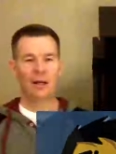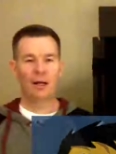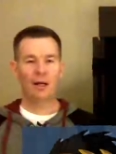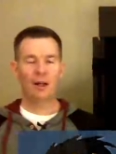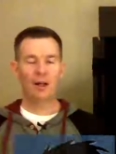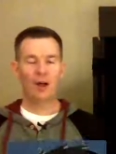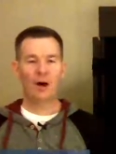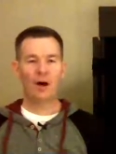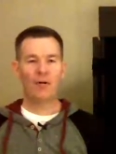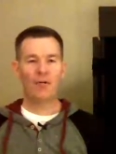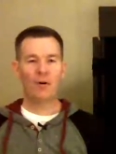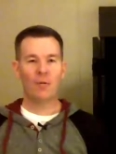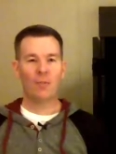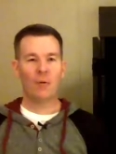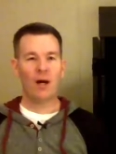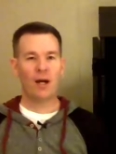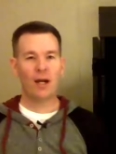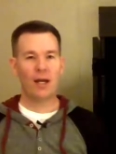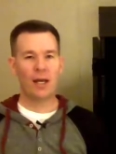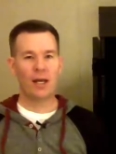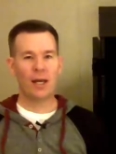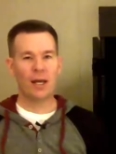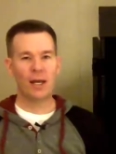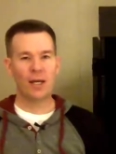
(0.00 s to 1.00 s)
Hello
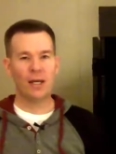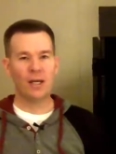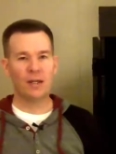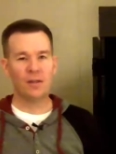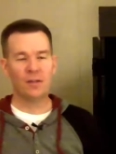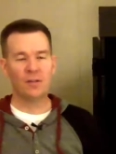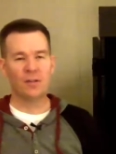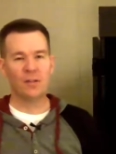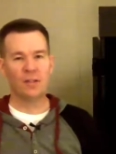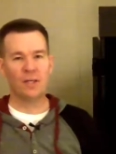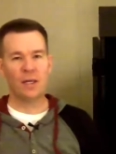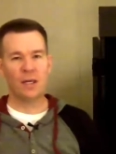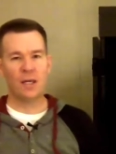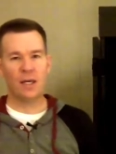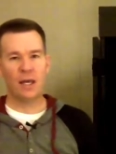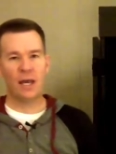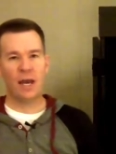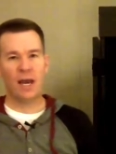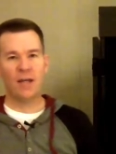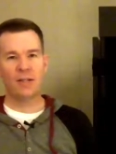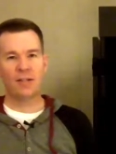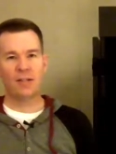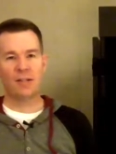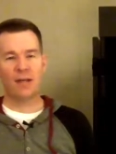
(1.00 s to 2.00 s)
everybody, it is
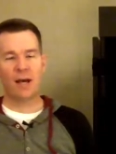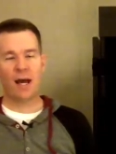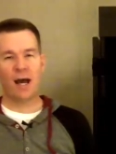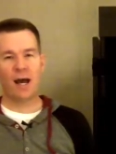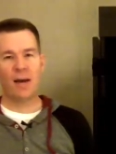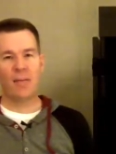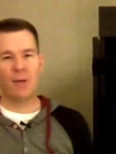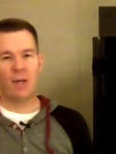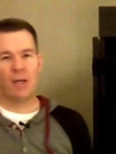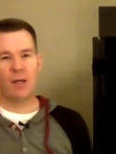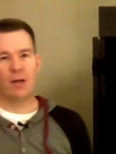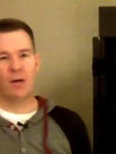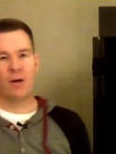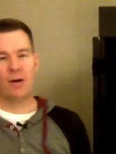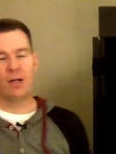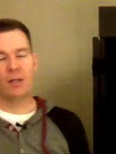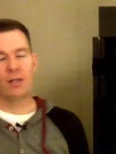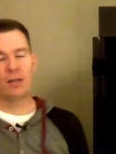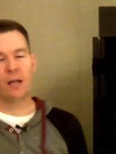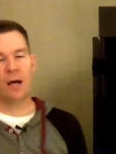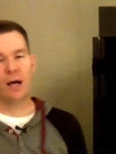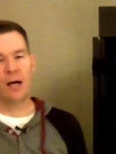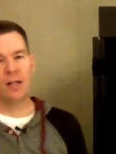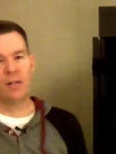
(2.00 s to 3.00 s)
CES time here
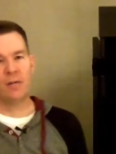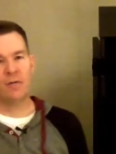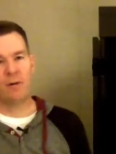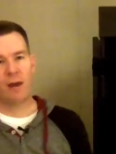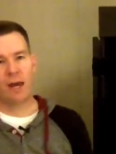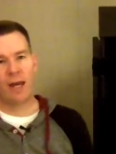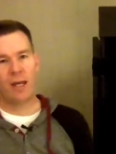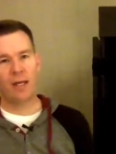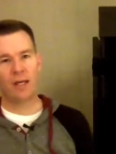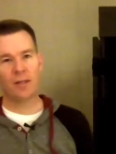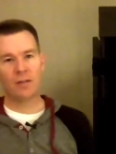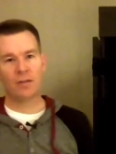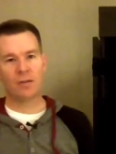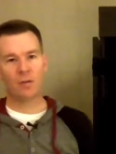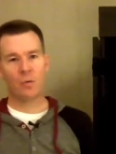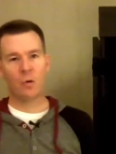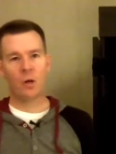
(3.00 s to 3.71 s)
in Las Vegas.